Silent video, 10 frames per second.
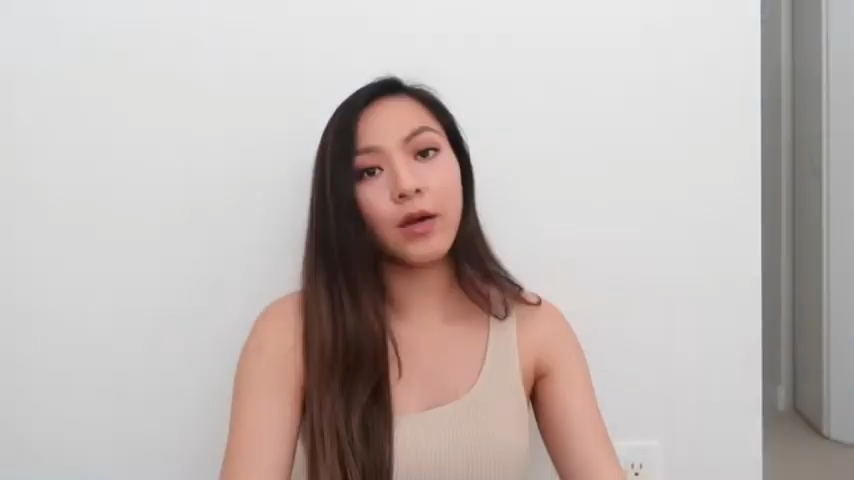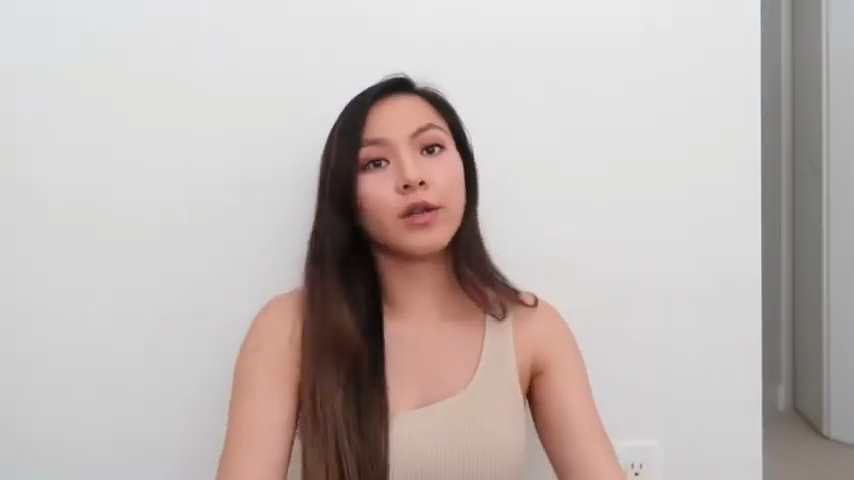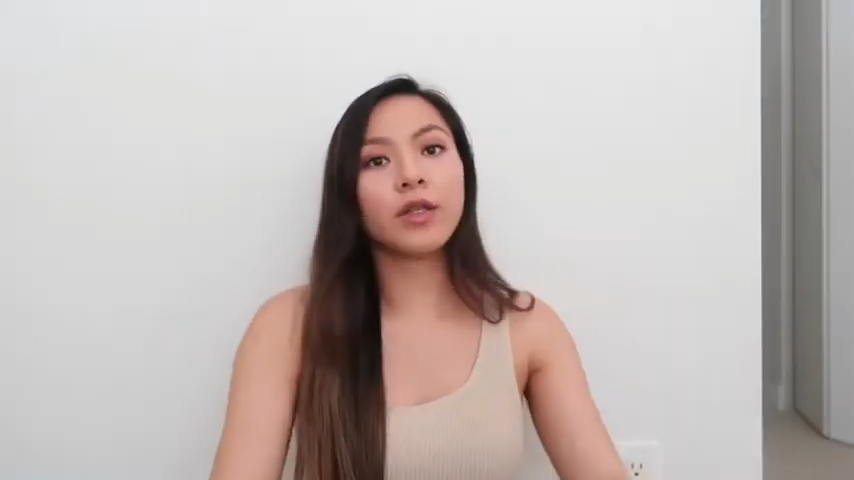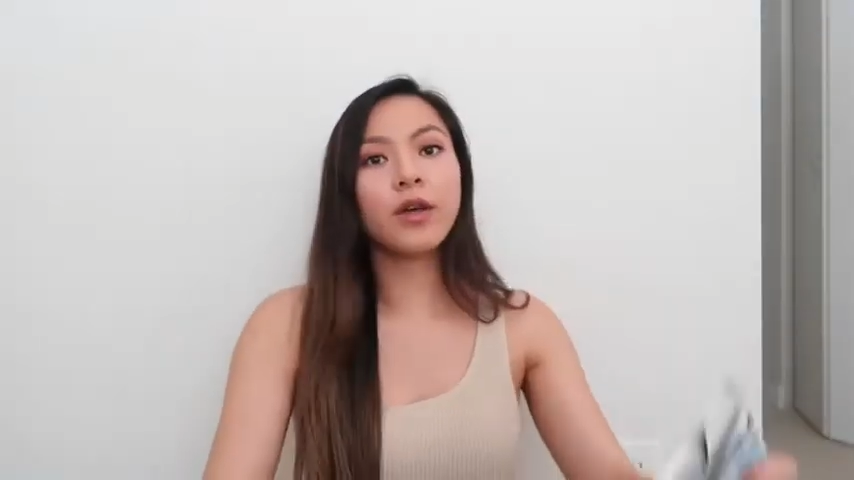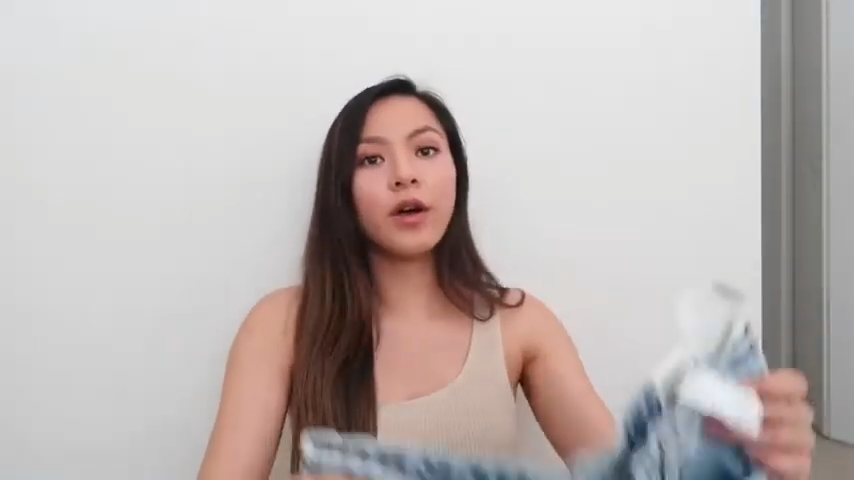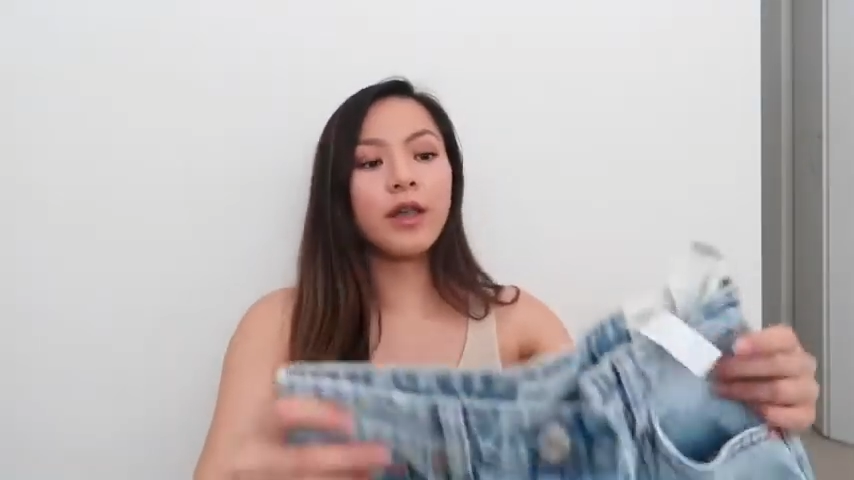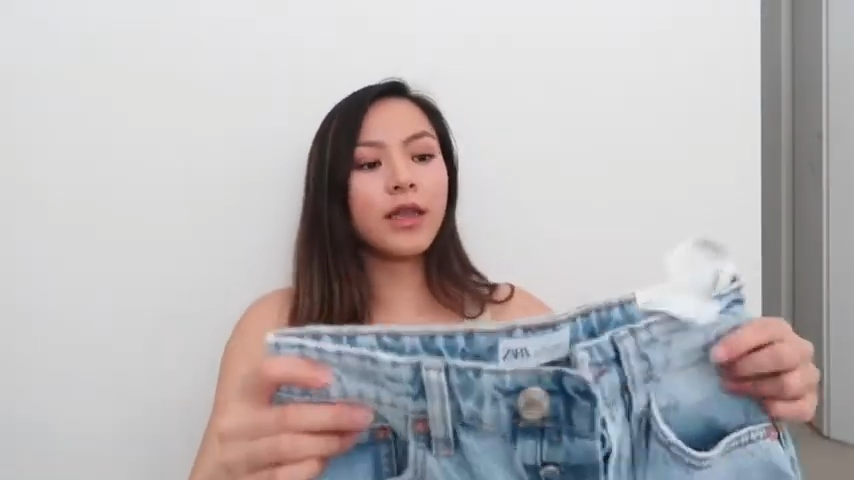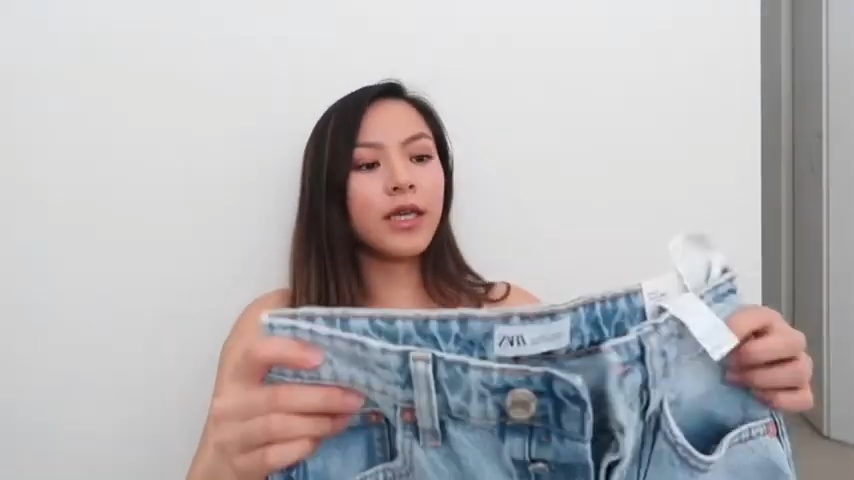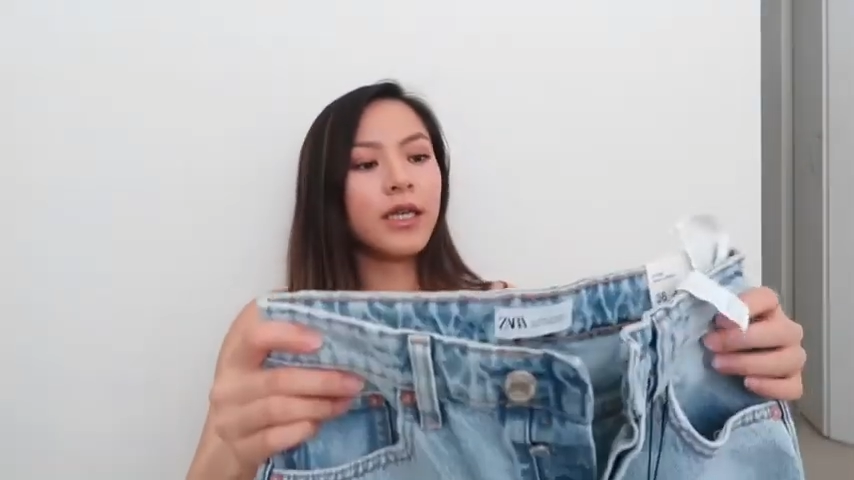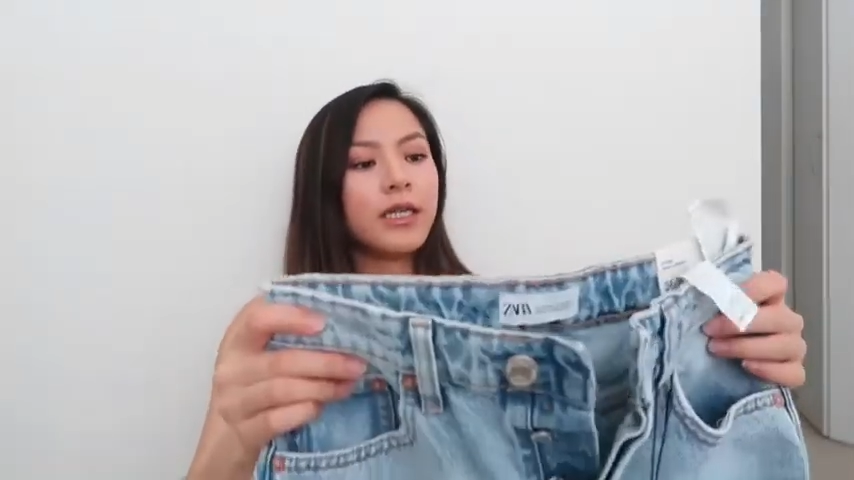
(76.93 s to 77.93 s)
also got
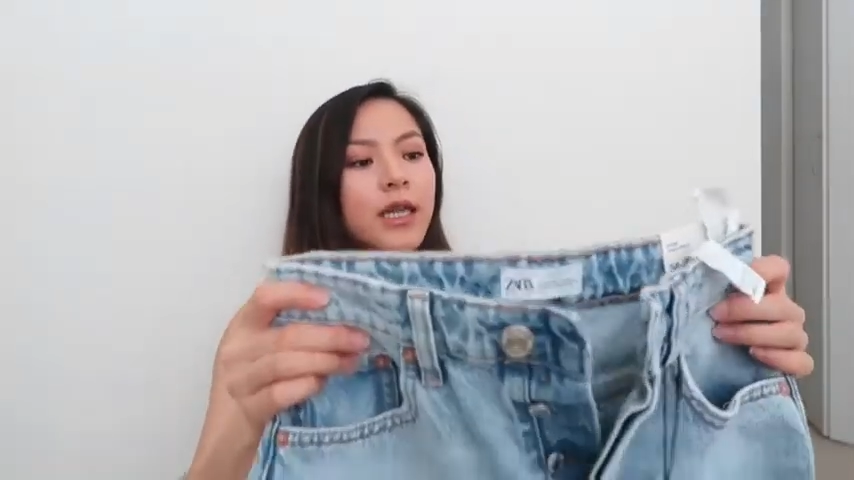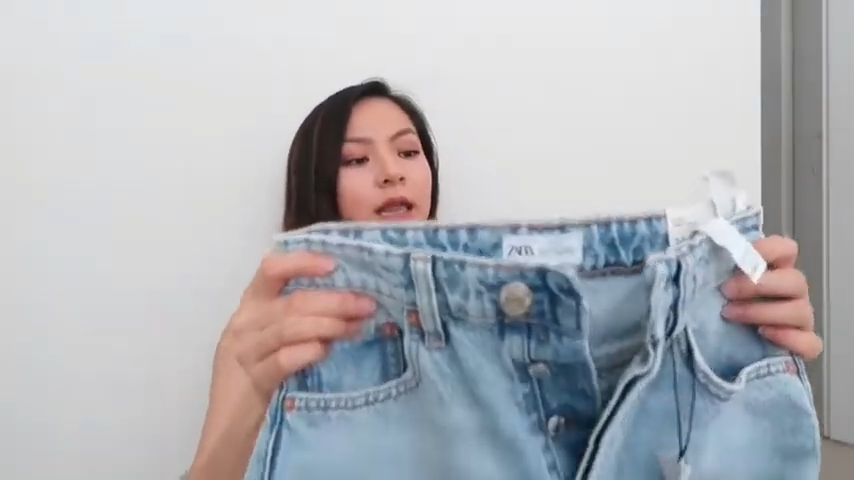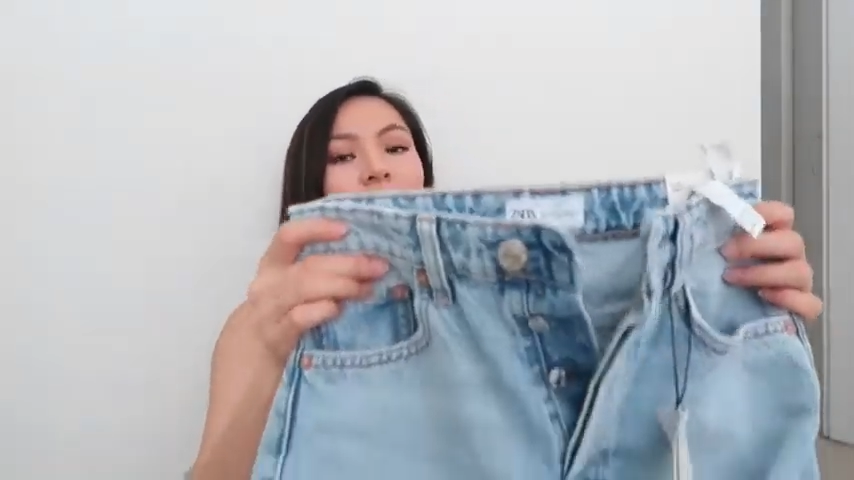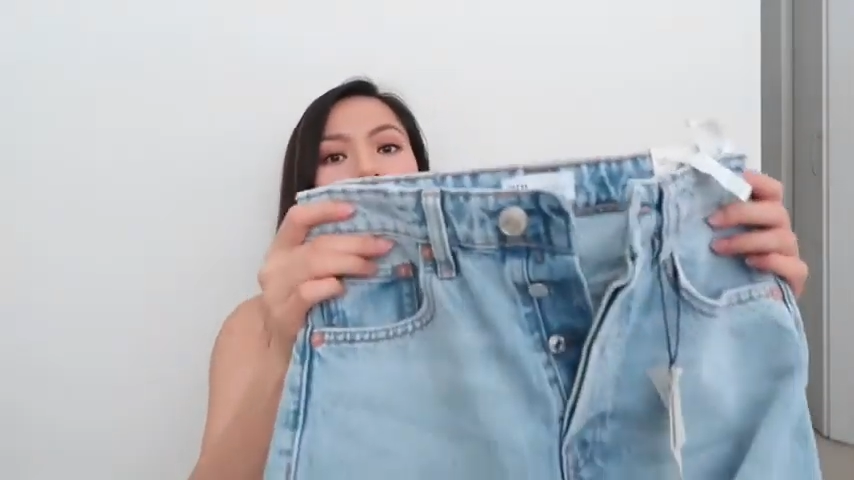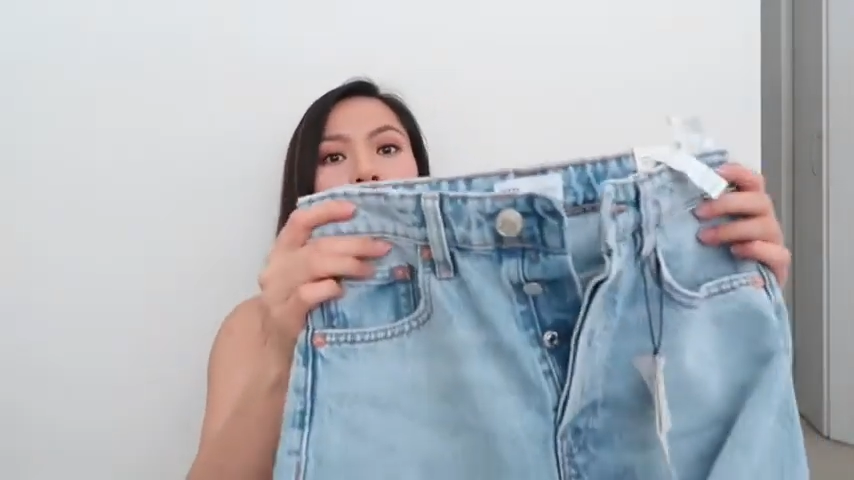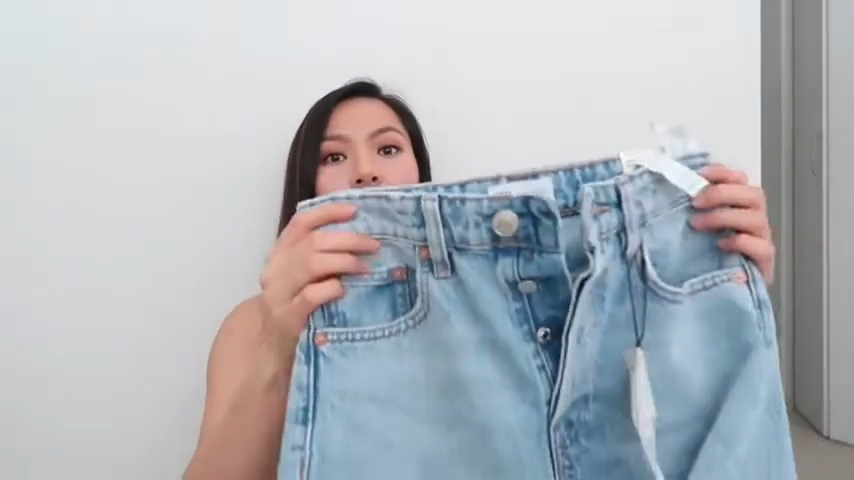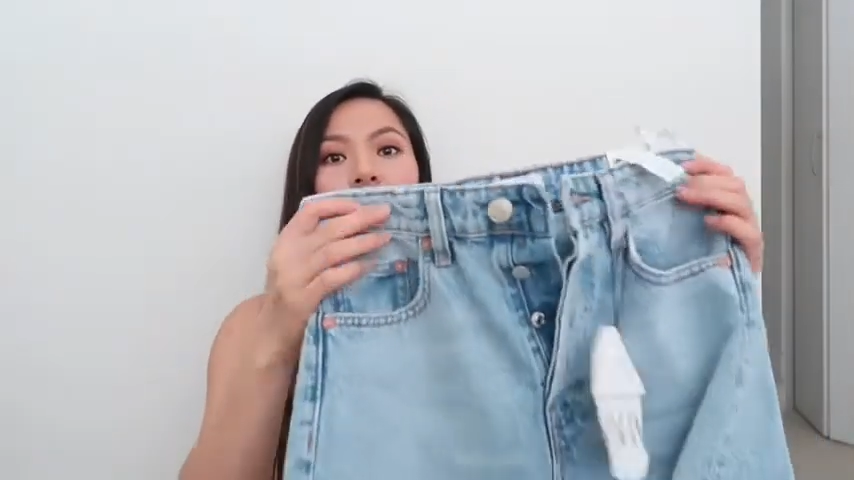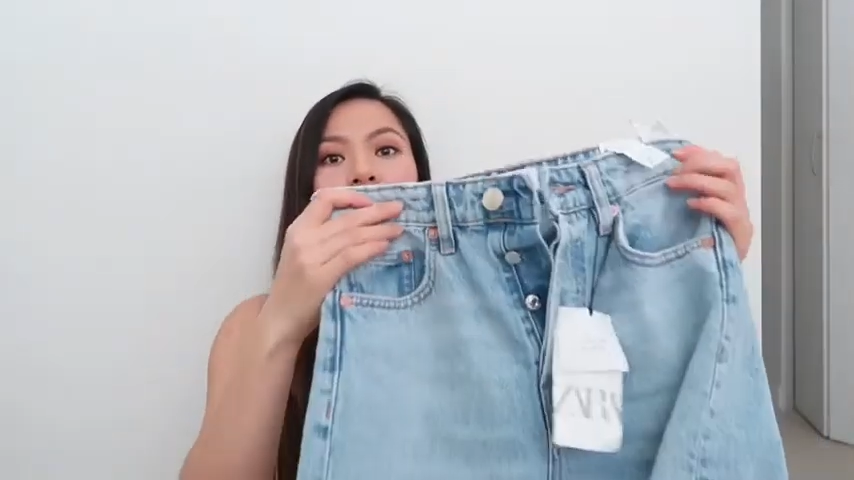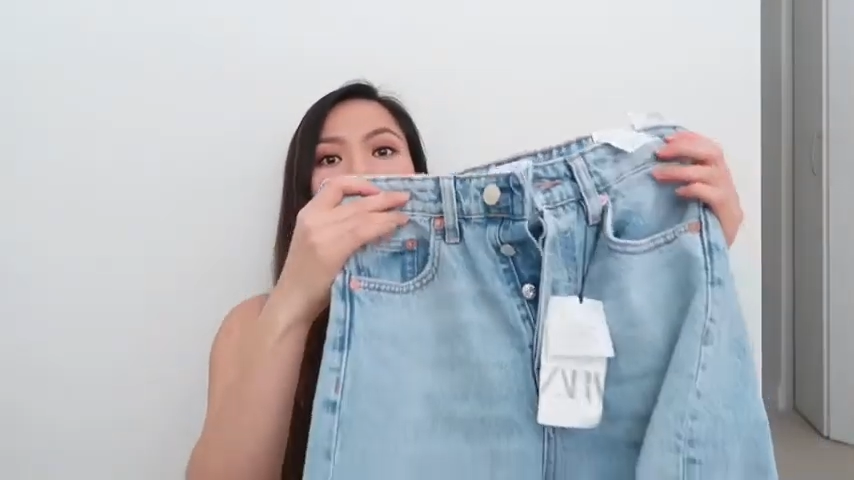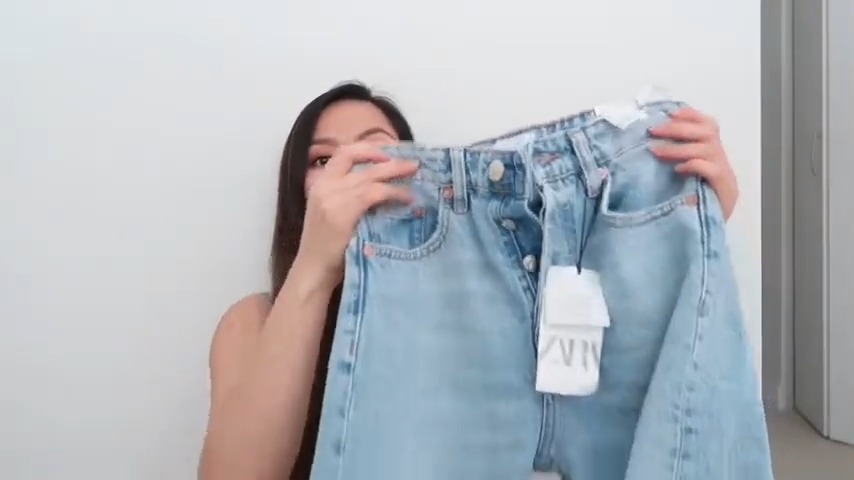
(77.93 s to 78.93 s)
these light wash